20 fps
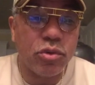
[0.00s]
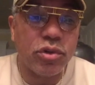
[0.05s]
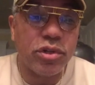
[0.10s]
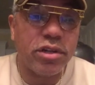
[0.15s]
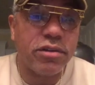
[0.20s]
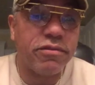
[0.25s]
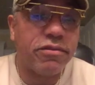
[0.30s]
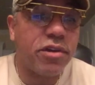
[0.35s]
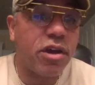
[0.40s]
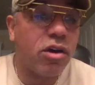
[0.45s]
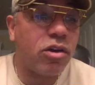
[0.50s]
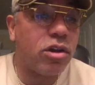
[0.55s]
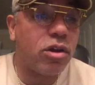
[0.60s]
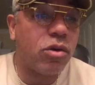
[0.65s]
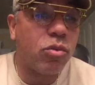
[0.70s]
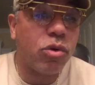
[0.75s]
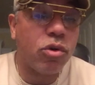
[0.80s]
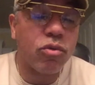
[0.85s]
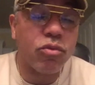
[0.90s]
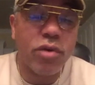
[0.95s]
And if y'all don't
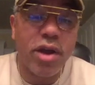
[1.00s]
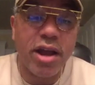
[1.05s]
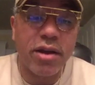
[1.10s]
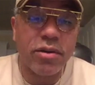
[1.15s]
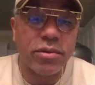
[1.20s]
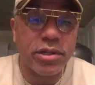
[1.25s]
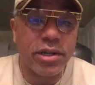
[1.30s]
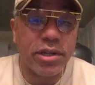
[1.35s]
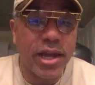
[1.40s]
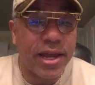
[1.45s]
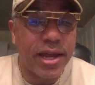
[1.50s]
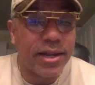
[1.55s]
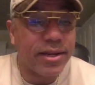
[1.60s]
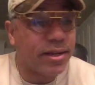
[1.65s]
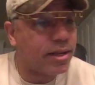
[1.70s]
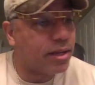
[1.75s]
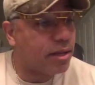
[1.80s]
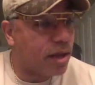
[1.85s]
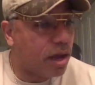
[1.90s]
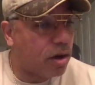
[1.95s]
want to rock with that, then
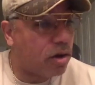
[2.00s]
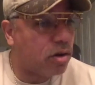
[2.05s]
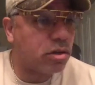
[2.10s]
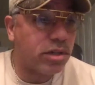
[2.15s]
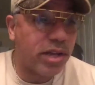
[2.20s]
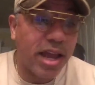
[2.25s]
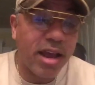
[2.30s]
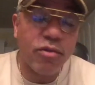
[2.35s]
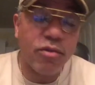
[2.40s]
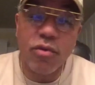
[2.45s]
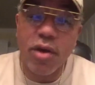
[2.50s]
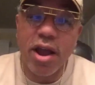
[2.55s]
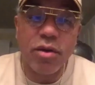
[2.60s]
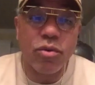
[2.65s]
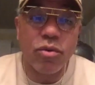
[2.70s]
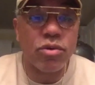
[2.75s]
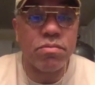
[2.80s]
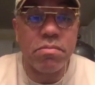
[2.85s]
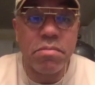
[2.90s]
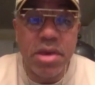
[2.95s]
y'all cannot rock
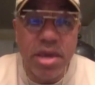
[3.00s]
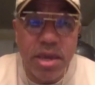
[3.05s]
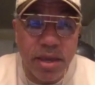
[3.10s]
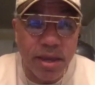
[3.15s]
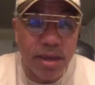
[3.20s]
with me.